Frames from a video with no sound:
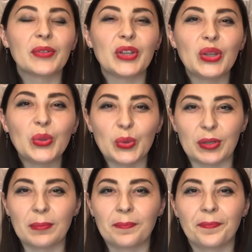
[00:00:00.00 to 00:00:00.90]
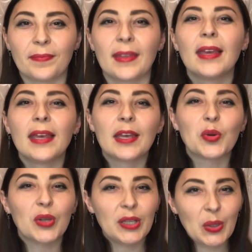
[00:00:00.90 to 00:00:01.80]
renewed.
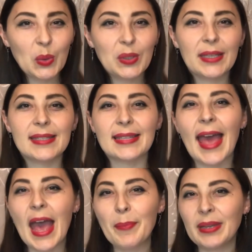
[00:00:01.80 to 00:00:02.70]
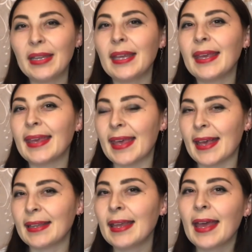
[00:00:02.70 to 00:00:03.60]
Renewed is happening
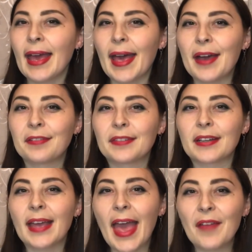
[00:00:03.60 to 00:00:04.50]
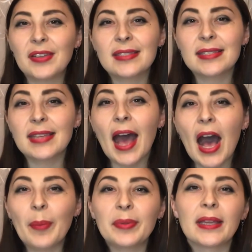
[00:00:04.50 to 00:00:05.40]
again after having
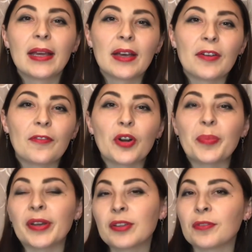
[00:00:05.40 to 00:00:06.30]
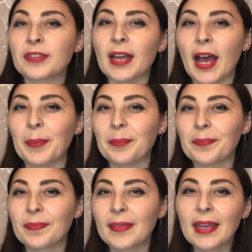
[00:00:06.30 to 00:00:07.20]
stopped for a period of time.
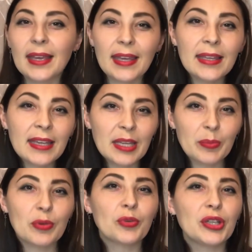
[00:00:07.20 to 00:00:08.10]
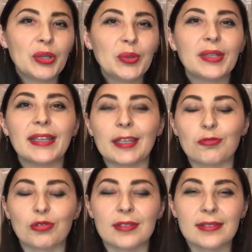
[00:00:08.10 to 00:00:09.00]
It can be renewed
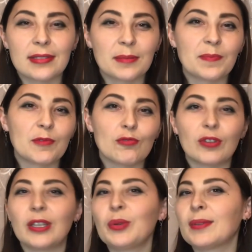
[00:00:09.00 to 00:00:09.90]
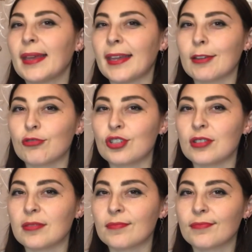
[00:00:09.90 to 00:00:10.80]
interest, renewed
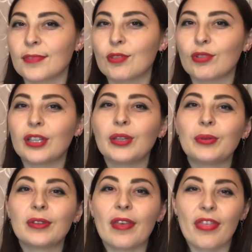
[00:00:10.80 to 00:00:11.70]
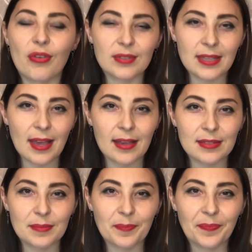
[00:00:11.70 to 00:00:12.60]
energy, renewed enthusiasm.